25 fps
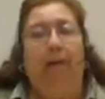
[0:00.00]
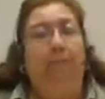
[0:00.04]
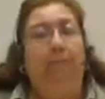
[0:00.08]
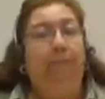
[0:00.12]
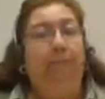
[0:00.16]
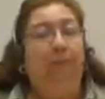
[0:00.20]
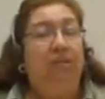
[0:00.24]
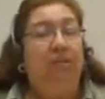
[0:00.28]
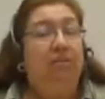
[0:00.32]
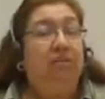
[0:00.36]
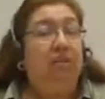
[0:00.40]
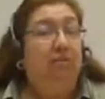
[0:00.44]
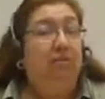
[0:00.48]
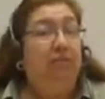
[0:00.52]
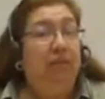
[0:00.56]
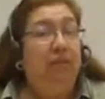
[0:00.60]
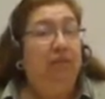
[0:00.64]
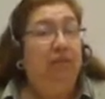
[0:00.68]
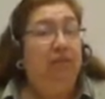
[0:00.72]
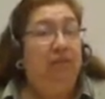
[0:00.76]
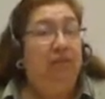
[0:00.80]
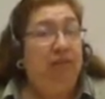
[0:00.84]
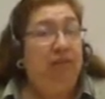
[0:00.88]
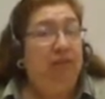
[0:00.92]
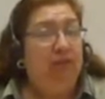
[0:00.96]
Some
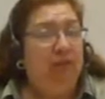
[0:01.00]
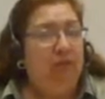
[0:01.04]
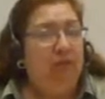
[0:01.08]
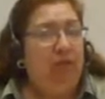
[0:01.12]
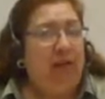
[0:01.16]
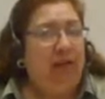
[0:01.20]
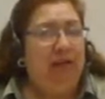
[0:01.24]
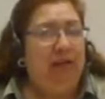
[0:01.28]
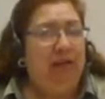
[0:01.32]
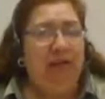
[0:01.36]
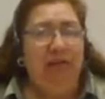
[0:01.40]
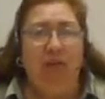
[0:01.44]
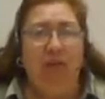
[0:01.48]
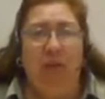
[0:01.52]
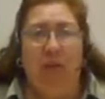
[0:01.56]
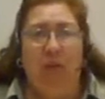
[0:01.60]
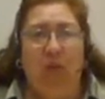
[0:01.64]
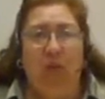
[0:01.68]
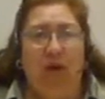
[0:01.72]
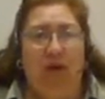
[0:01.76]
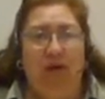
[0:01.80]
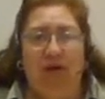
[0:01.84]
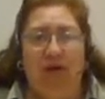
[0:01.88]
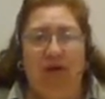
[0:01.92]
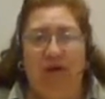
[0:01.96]
live right in the
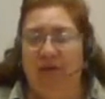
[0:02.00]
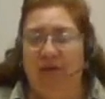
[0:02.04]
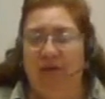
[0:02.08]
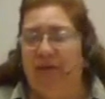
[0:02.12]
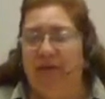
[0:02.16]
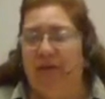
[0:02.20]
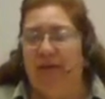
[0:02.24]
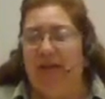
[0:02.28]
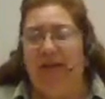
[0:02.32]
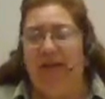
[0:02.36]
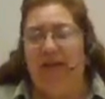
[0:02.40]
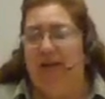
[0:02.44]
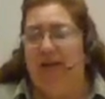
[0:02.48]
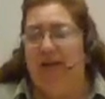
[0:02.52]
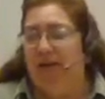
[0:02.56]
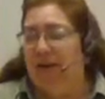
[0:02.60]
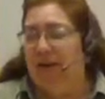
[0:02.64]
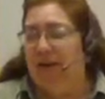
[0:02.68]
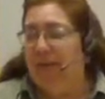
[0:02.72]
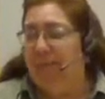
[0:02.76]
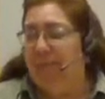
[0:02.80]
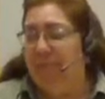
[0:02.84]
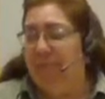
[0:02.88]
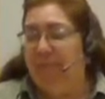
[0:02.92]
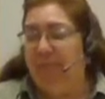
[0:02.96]
water, like our
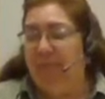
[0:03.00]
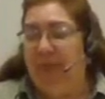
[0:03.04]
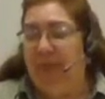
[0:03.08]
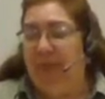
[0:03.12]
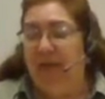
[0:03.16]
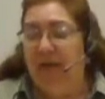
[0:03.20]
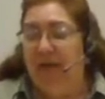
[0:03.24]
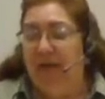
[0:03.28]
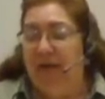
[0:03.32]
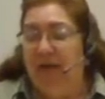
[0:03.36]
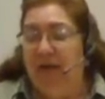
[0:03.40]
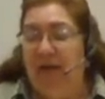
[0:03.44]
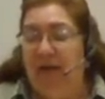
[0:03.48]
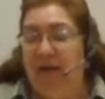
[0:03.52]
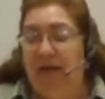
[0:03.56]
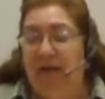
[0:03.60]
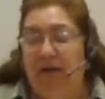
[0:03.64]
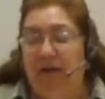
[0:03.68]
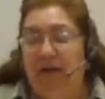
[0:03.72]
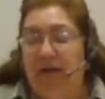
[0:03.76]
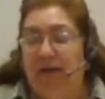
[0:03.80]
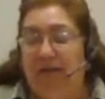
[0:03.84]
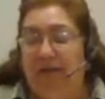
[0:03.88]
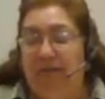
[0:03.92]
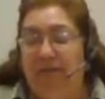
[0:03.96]

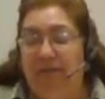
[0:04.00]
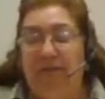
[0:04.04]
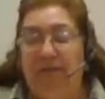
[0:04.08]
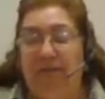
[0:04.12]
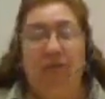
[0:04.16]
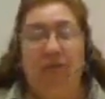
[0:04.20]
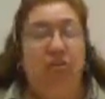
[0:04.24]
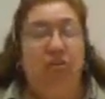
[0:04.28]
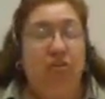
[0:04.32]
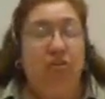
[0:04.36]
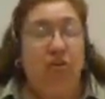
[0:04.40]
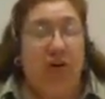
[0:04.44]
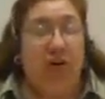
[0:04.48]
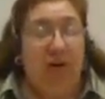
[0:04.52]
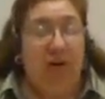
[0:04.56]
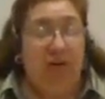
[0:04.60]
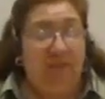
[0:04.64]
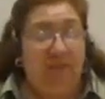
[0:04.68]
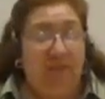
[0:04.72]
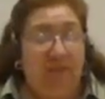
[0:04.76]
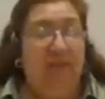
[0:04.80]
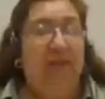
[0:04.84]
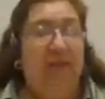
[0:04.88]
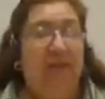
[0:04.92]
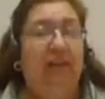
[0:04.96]

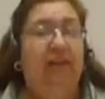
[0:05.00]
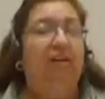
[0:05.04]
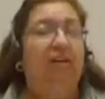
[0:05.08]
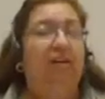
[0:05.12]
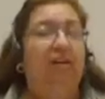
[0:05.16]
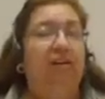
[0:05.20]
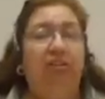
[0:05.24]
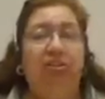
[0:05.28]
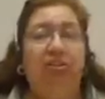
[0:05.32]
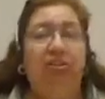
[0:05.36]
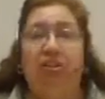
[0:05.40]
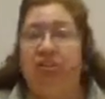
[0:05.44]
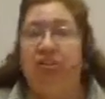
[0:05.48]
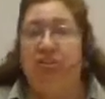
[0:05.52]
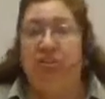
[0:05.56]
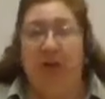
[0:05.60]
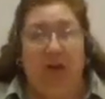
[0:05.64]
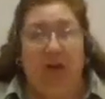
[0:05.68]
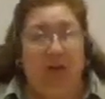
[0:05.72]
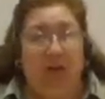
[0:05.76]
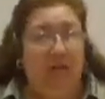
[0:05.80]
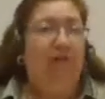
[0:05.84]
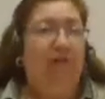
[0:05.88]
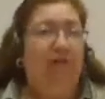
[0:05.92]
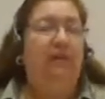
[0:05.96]
starfish,
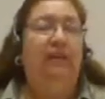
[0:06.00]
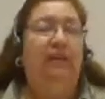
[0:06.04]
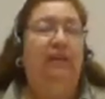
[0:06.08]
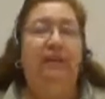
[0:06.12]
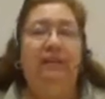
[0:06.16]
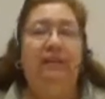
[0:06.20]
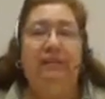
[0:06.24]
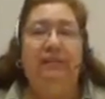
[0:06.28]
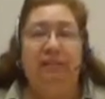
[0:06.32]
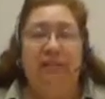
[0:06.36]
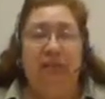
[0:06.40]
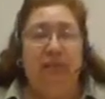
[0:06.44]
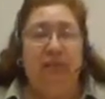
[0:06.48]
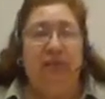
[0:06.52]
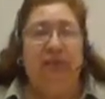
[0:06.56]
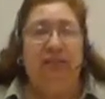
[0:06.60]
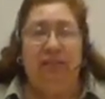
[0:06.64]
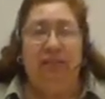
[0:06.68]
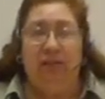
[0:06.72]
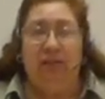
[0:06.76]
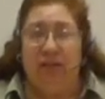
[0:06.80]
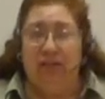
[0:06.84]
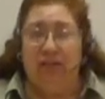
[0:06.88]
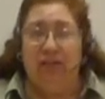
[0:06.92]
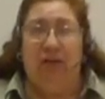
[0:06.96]
dolphins. We see the
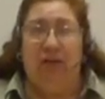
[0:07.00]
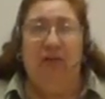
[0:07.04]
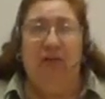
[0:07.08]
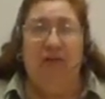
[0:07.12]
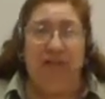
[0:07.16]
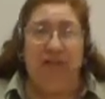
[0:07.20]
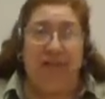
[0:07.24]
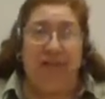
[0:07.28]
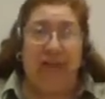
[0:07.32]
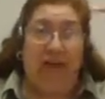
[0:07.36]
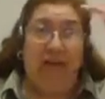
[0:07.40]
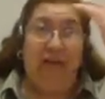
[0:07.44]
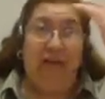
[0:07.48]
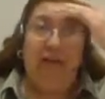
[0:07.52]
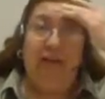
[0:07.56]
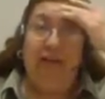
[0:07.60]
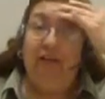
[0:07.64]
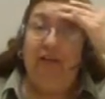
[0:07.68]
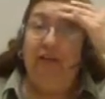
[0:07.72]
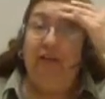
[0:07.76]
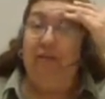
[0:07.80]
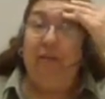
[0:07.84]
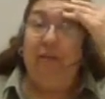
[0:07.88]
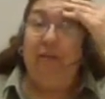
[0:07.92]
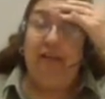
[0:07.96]
dolphins out here
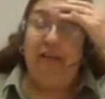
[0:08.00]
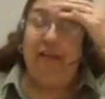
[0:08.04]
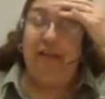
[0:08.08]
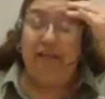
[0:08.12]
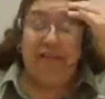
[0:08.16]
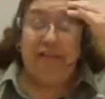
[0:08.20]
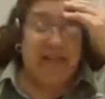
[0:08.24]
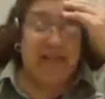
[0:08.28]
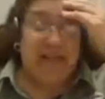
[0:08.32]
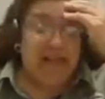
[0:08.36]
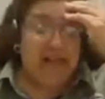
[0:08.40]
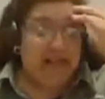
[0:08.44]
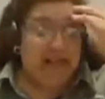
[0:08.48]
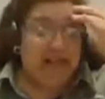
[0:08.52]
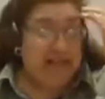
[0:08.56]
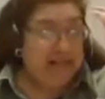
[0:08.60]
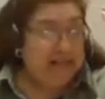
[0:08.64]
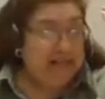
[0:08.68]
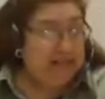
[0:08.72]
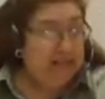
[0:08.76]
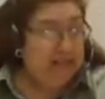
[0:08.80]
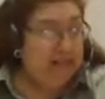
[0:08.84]
by the T-heads.